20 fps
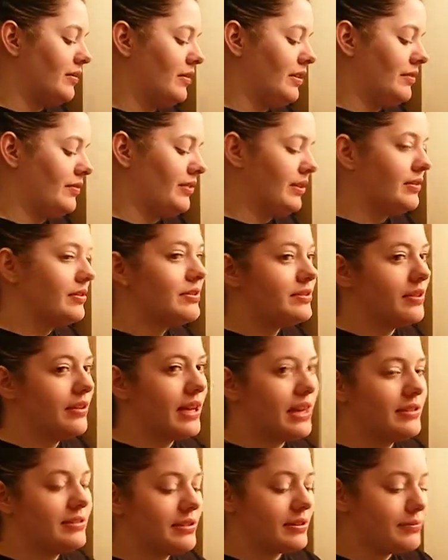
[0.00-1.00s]
Oh, and it feels so
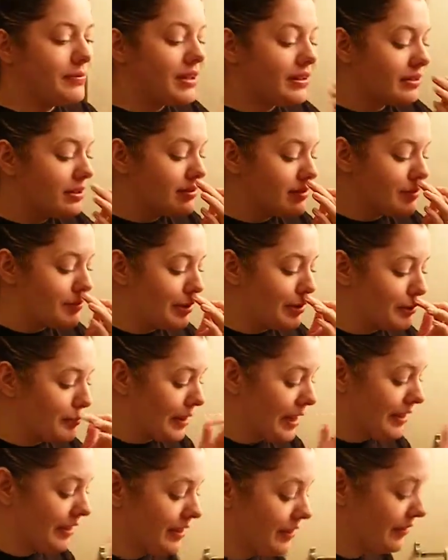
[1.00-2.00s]
nice. It doesn't smell
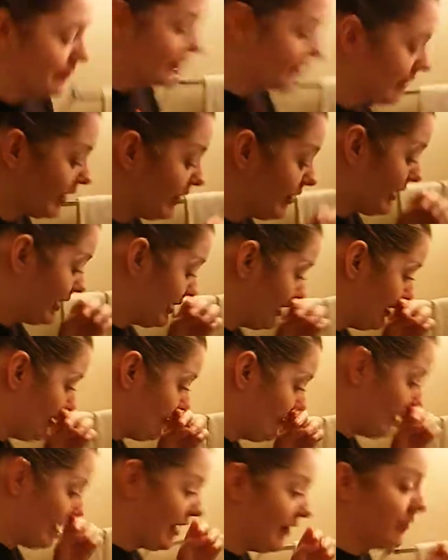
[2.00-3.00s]
too bad either. And I like
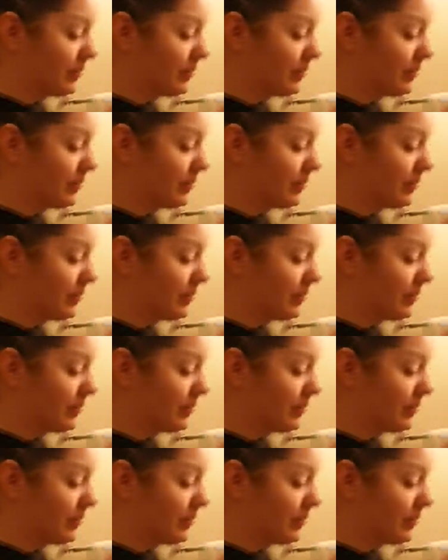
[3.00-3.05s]
Nivea.